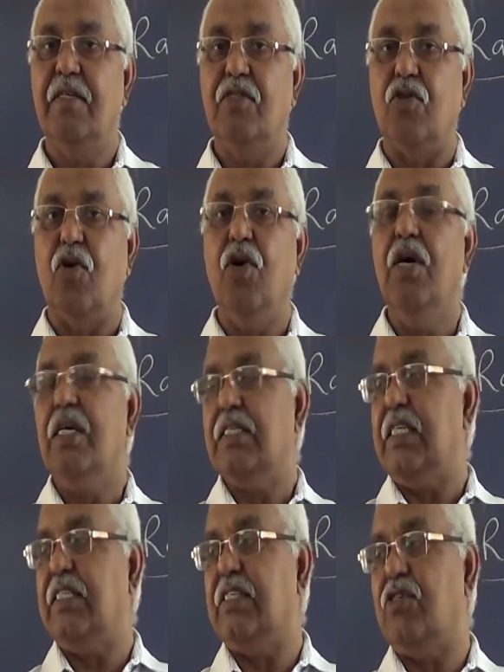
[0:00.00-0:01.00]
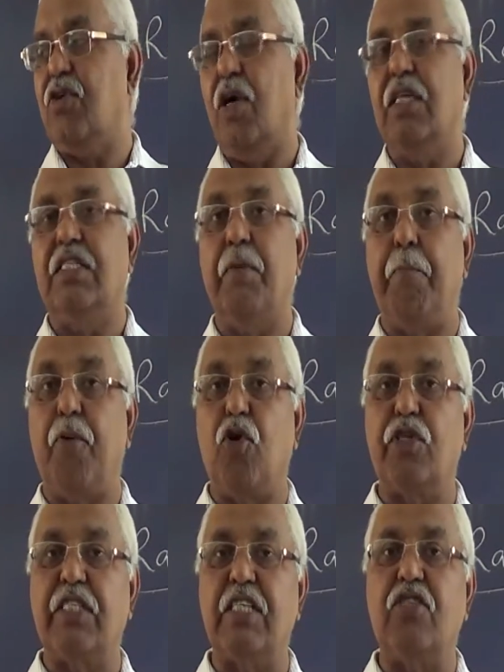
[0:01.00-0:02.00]
So this is called the
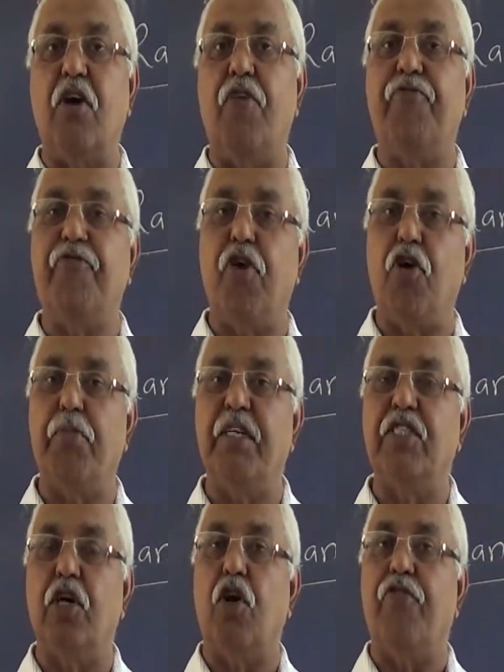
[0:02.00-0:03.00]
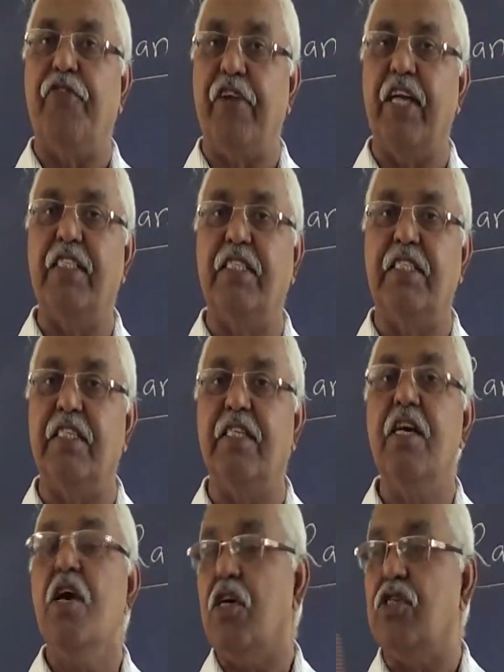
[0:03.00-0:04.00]
process of formation of rancid
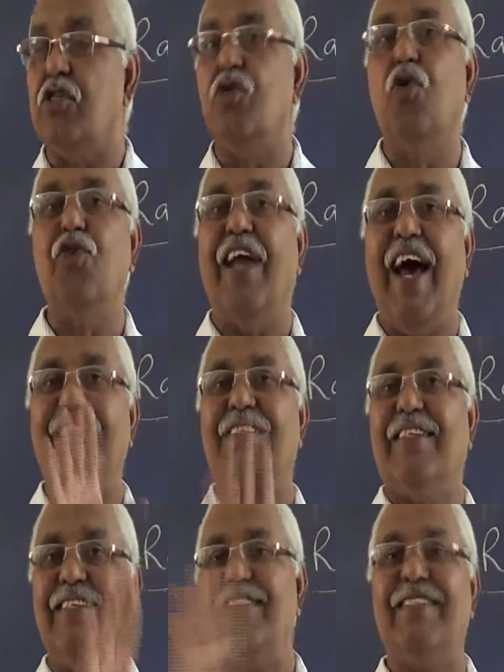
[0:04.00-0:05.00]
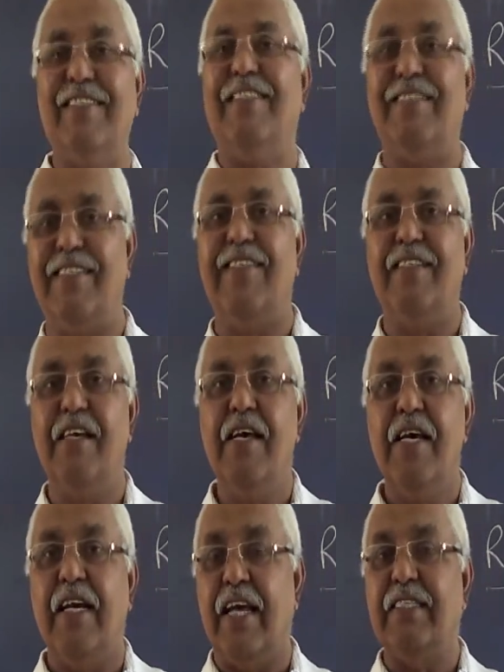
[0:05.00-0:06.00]
is known as rancidity.
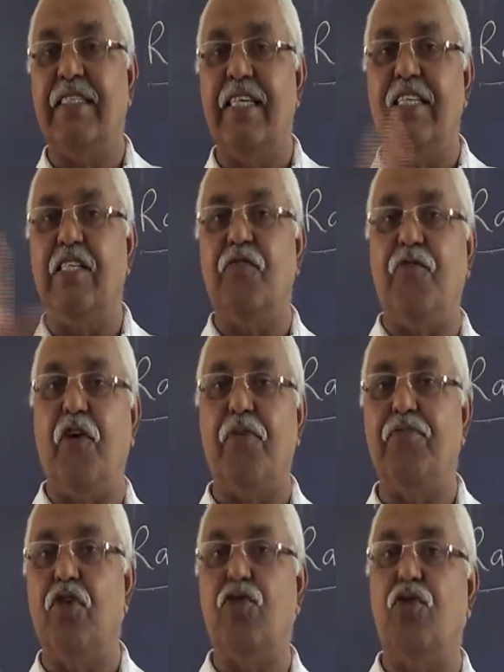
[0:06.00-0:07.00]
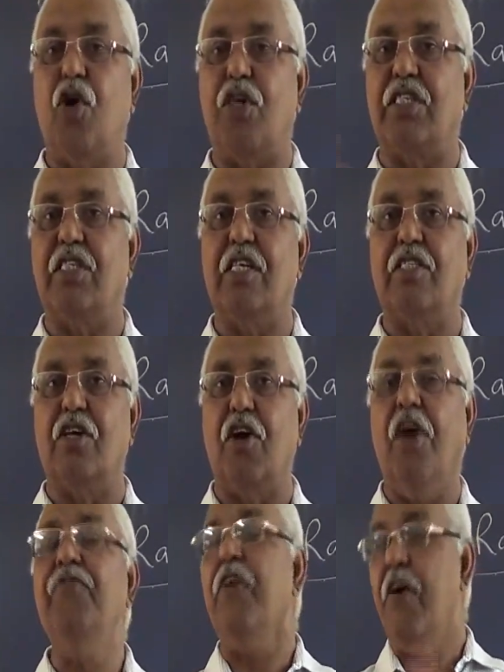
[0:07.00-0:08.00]
Rancid is formed due to the oxidation
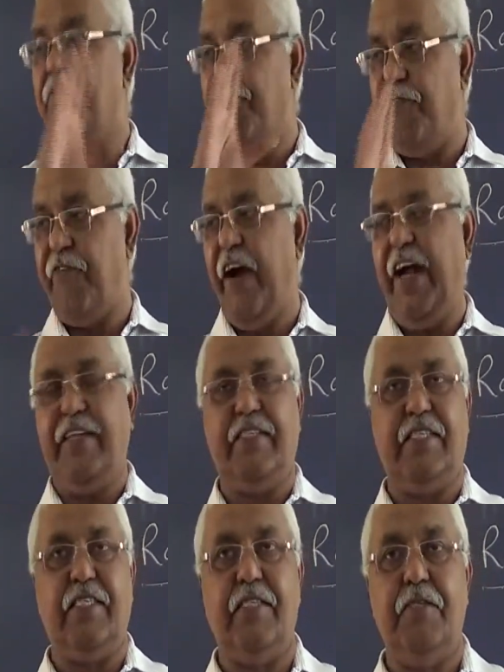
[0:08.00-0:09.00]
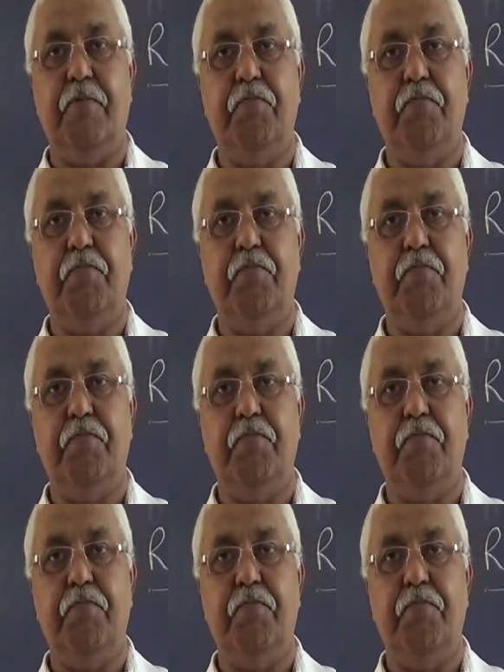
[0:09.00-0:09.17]
of fats.